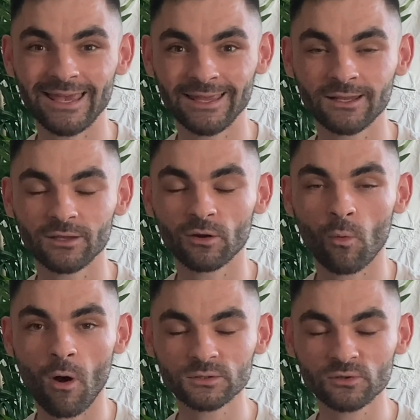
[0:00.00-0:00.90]
in your
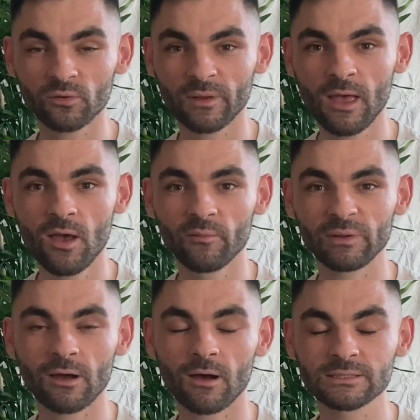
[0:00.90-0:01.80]
wardrobe,
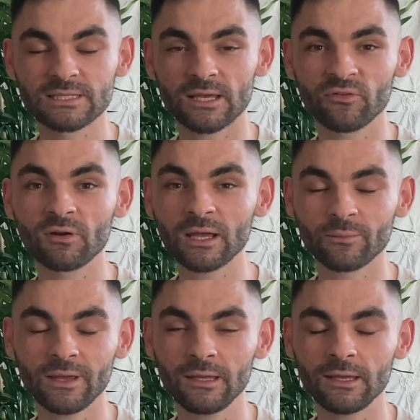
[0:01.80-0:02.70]
because if you're like
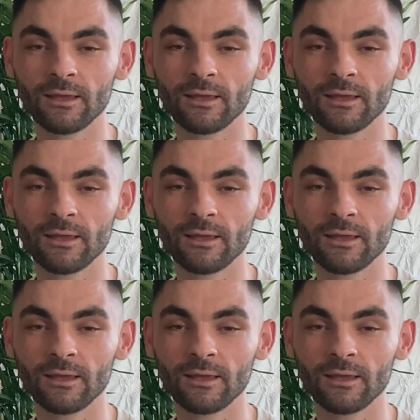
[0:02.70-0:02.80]
me,